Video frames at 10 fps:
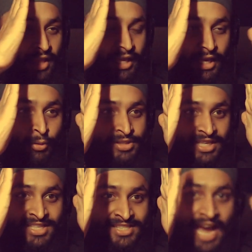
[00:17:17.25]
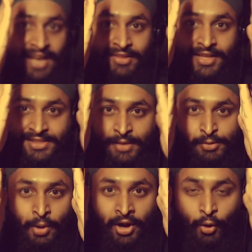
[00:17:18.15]
like, it was exactly in that same
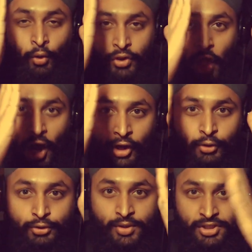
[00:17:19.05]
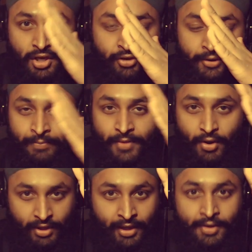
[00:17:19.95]
spot, orthogonal to each other,
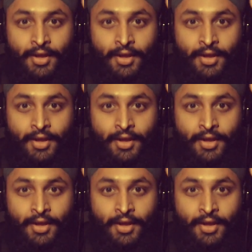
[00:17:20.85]
okay?